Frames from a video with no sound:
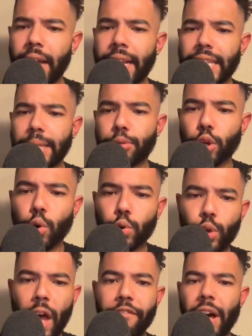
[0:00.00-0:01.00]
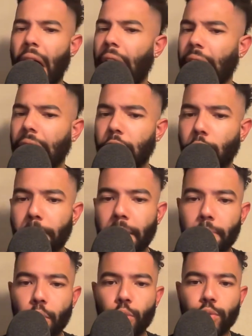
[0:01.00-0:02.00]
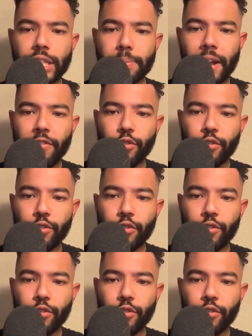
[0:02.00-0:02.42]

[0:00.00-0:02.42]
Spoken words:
teams are going to have a little bit more respect